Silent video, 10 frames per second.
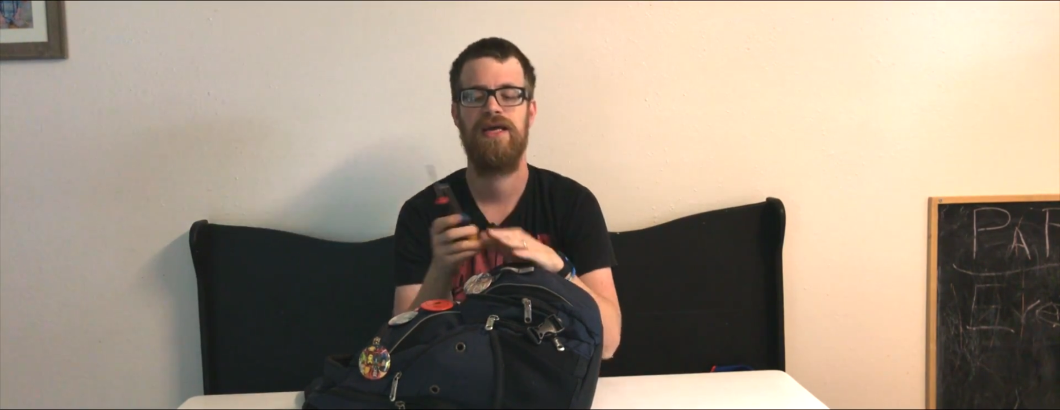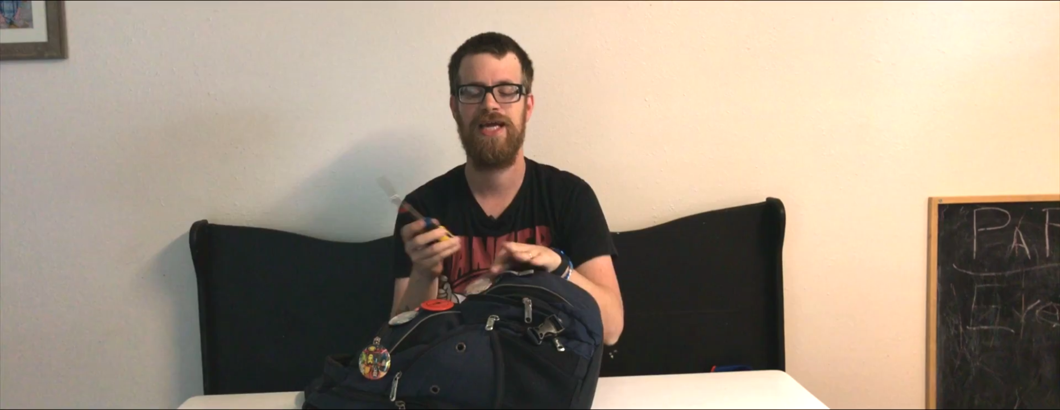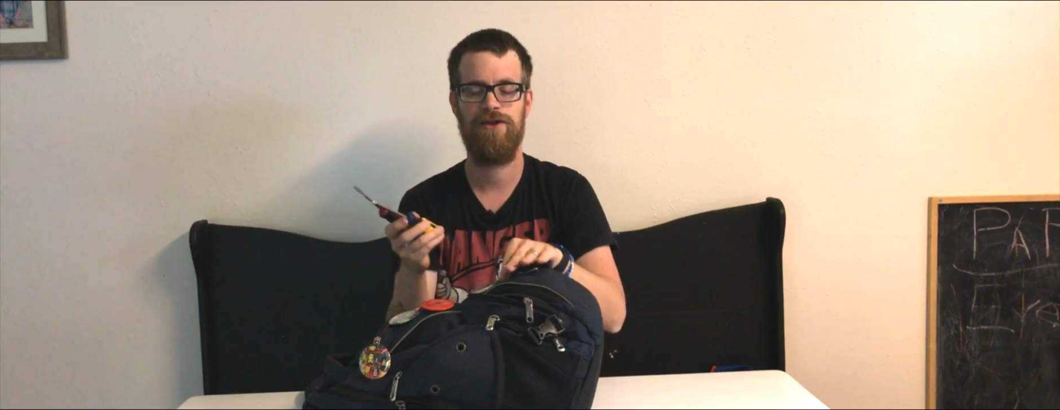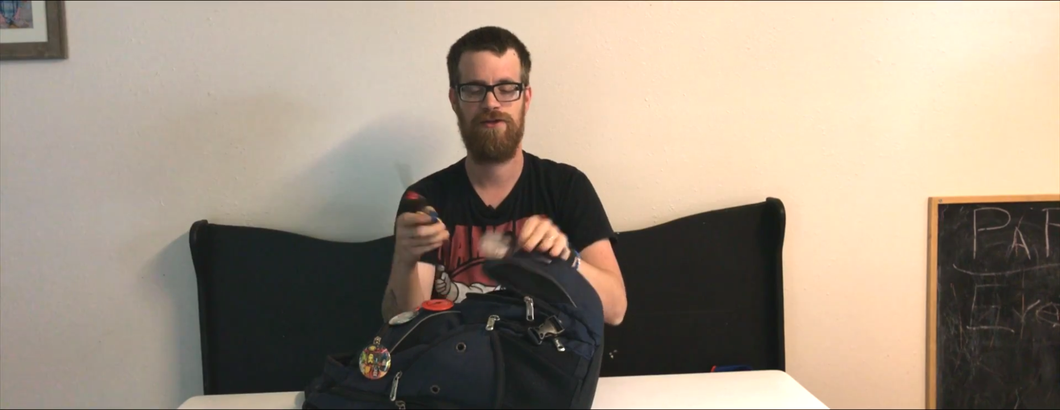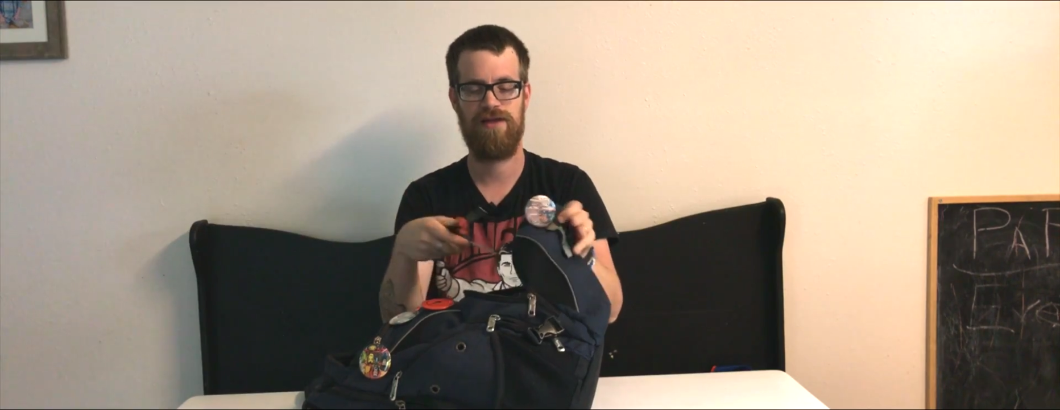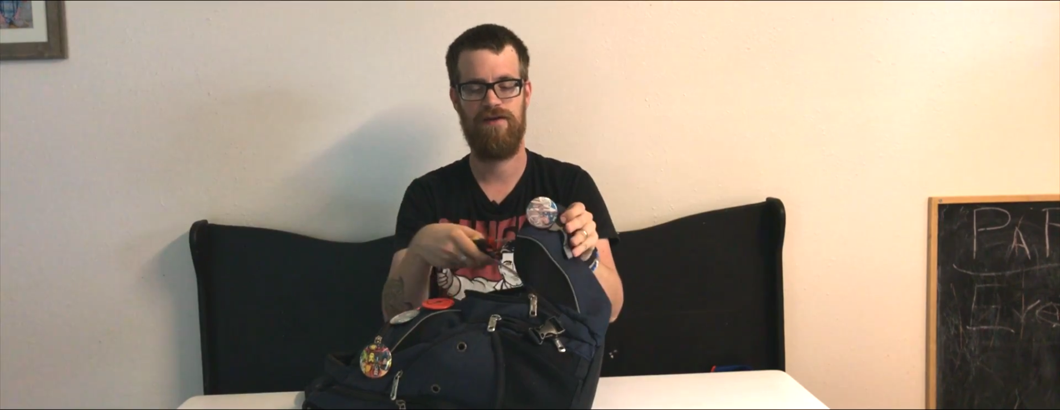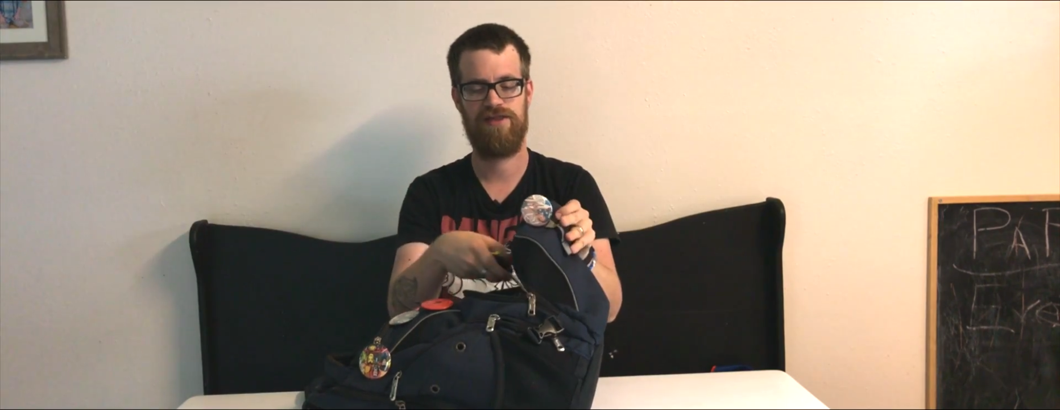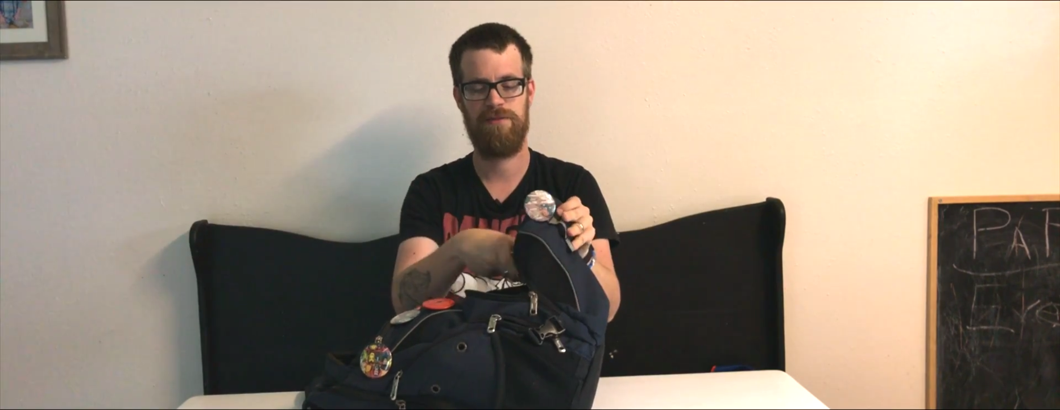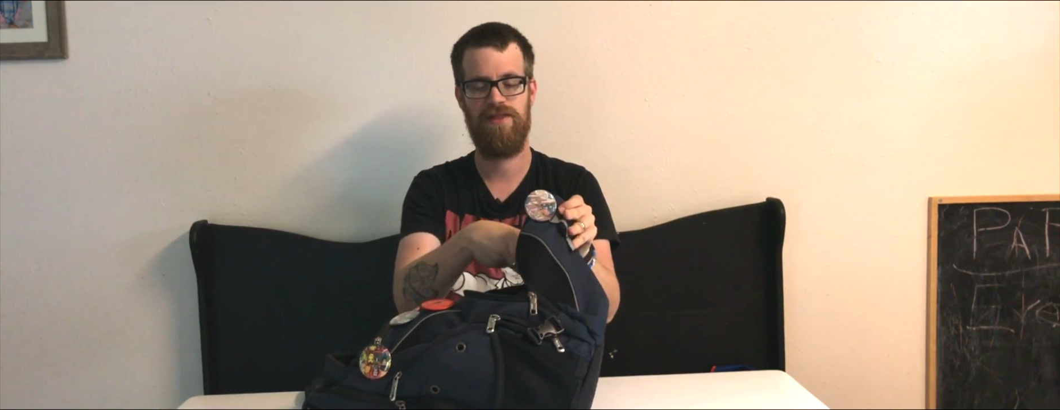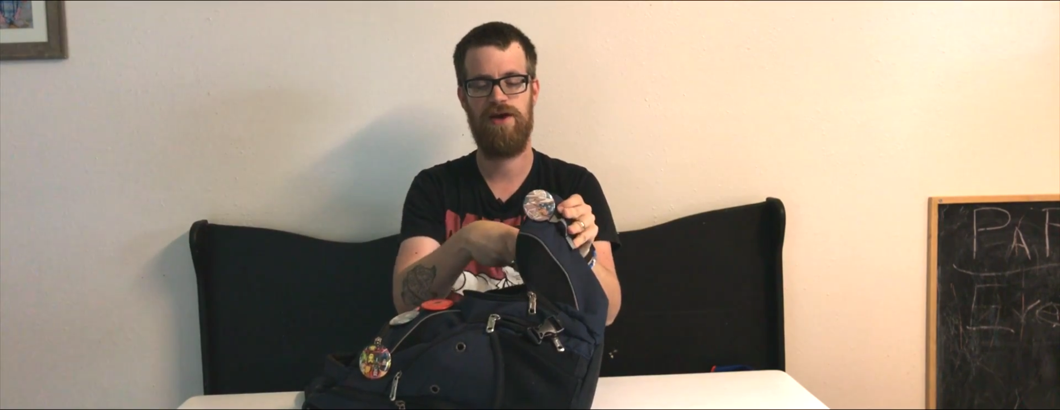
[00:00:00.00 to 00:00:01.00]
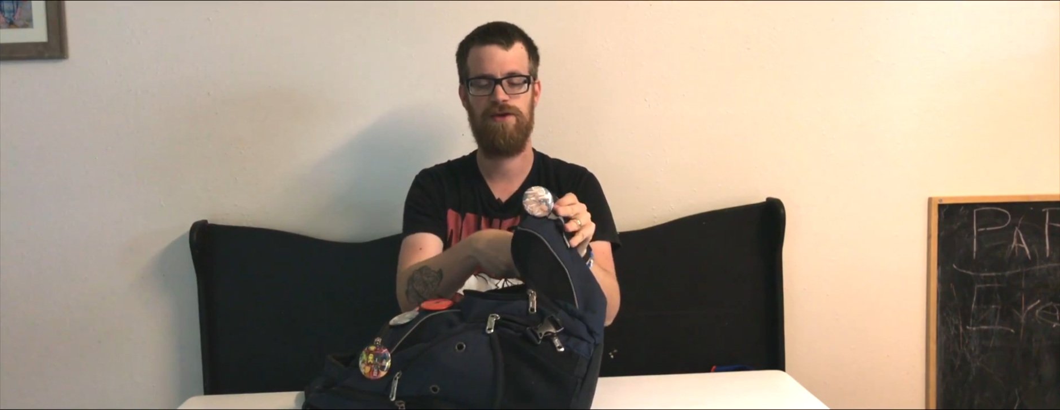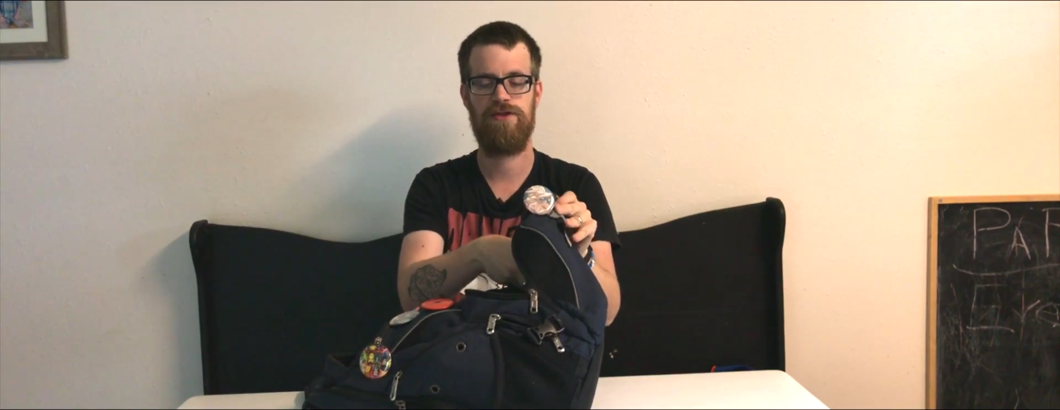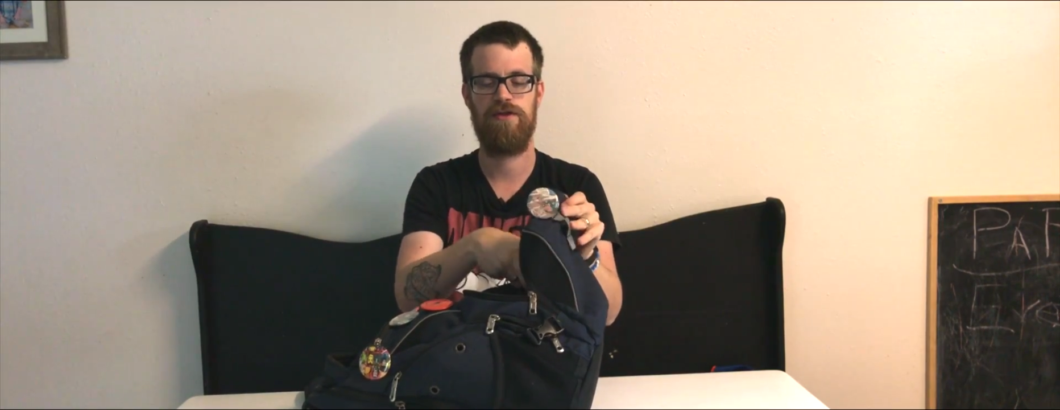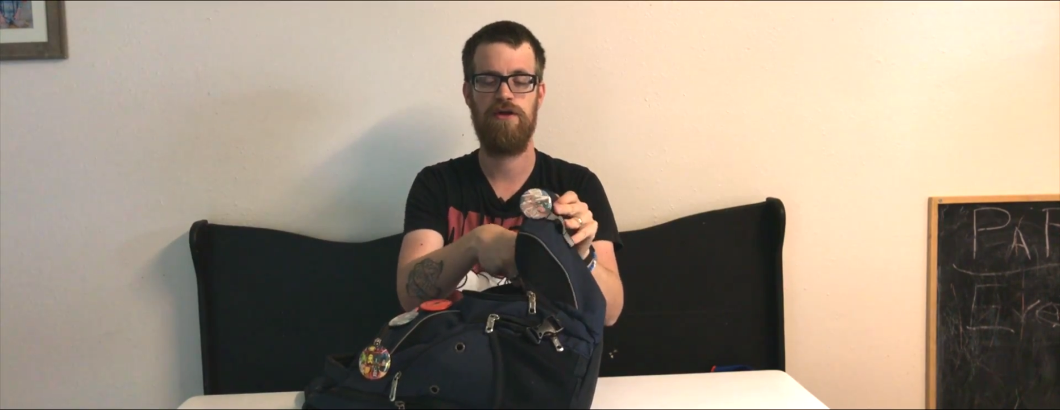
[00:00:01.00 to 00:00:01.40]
get yourself some of those.